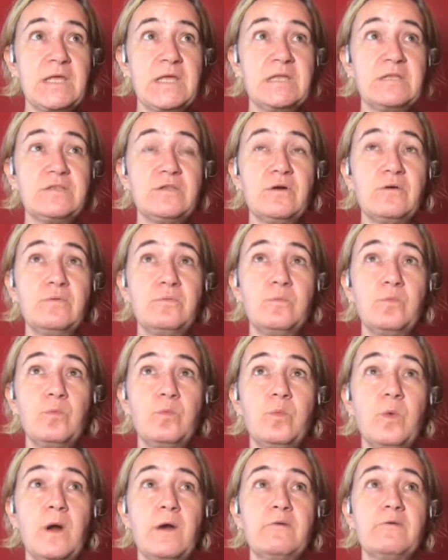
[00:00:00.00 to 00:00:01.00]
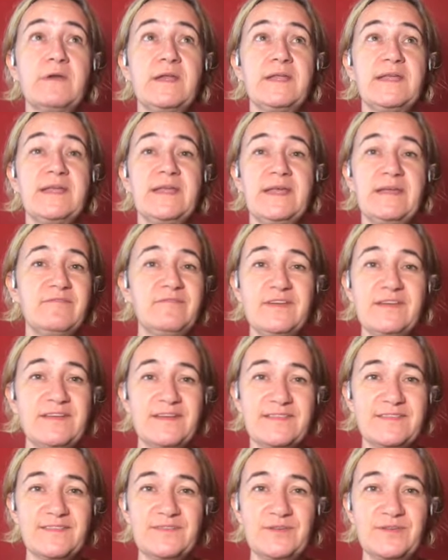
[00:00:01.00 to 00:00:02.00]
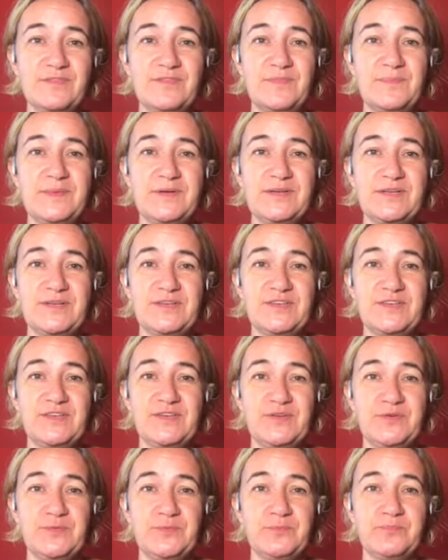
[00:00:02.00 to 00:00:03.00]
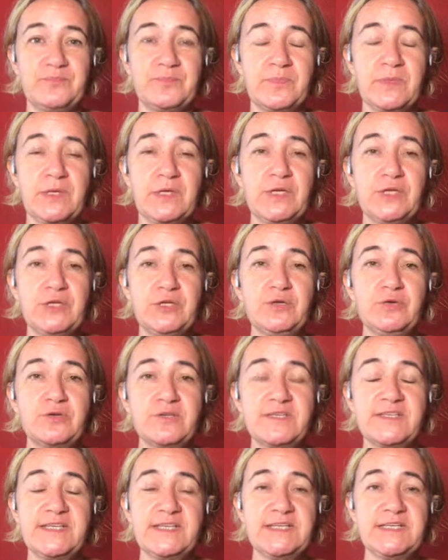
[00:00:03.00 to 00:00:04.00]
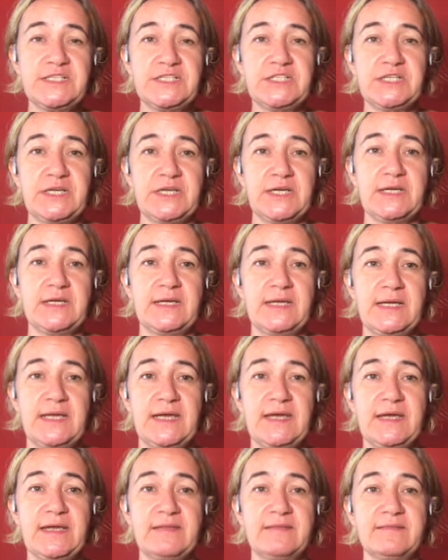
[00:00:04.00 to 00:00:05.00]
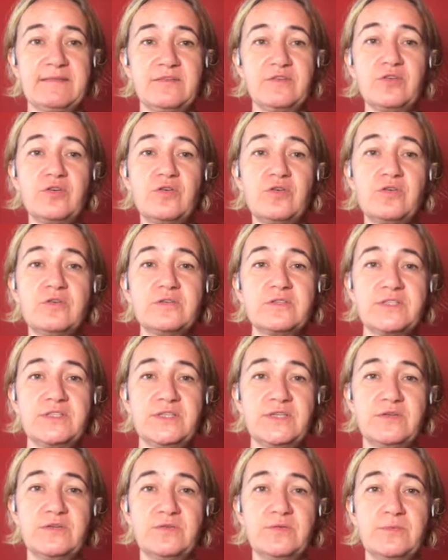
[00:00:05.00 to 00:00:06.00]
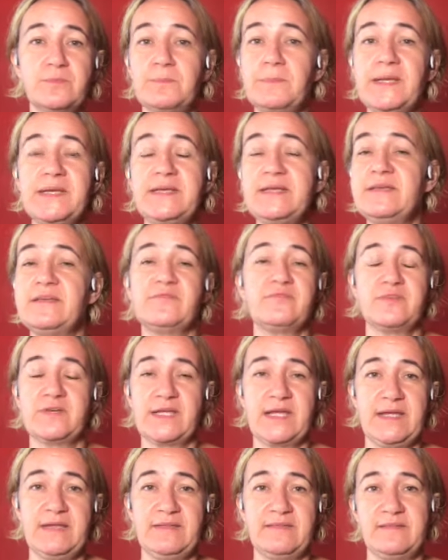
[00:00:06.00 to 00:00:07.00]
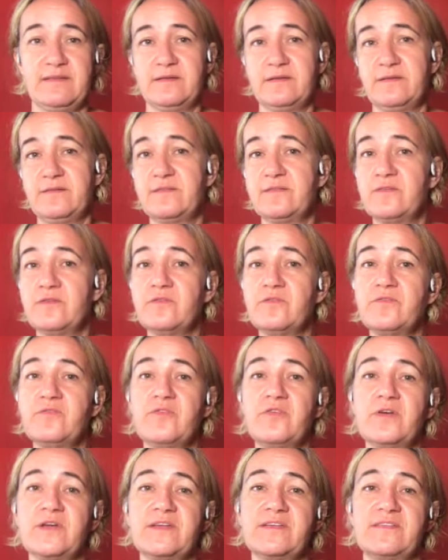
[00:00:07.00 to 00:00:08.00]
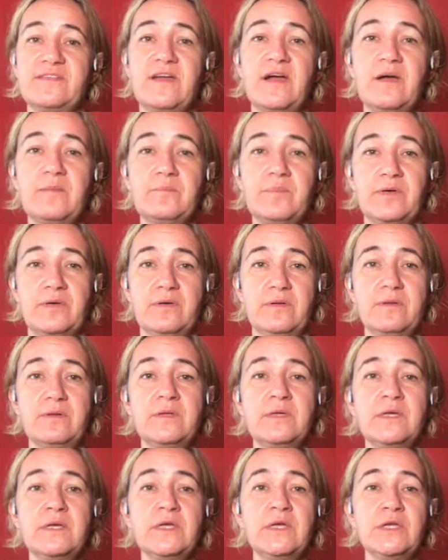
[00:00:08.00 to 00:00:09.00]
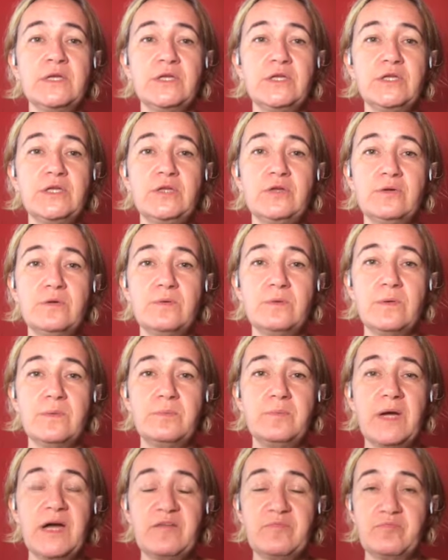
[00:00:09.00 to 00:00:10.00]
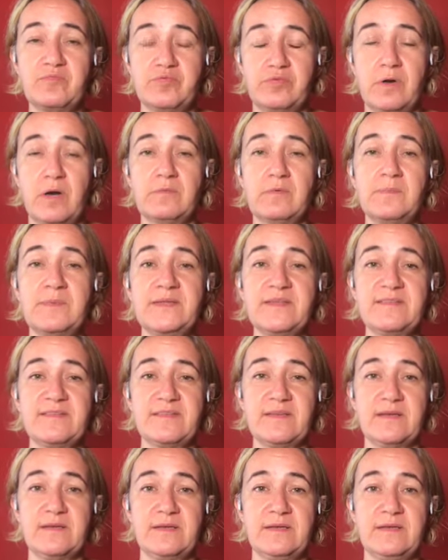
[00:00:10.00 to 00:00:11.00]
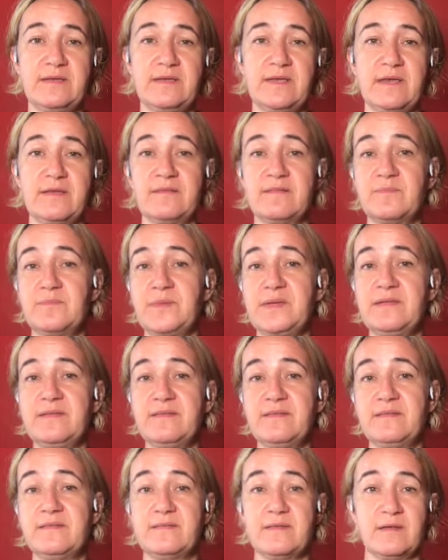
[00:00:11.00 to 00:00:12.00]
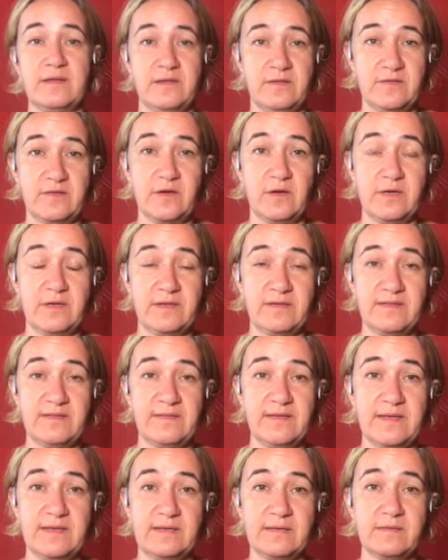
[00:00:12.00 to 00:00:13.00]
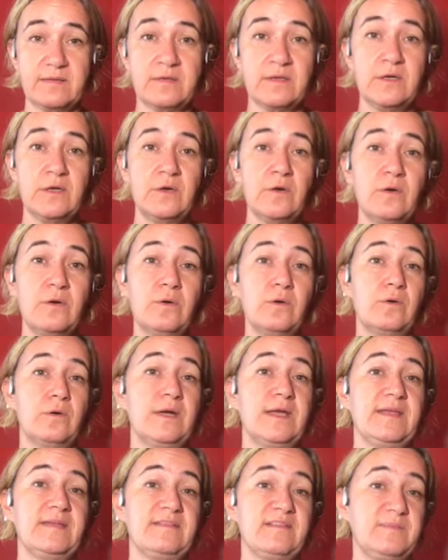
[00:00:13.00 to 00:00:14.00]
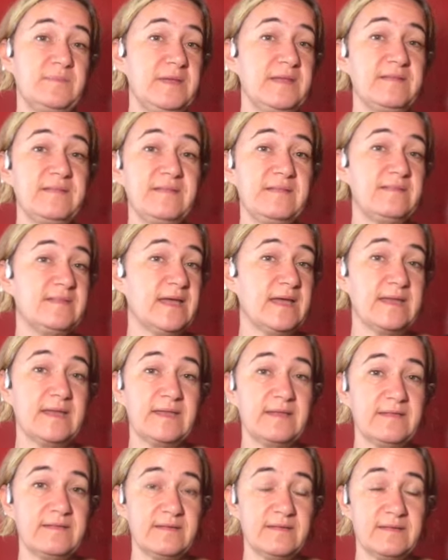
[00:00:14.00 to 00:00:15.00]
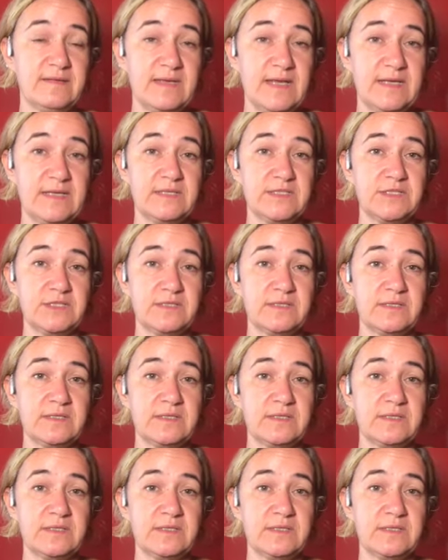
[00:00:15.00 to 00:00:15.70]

don't worry if it doesn't look familiar to you. Your teacher has taught you many different case studies. So for example, you have probably studied a species that has gone extinct or a species that is endangered.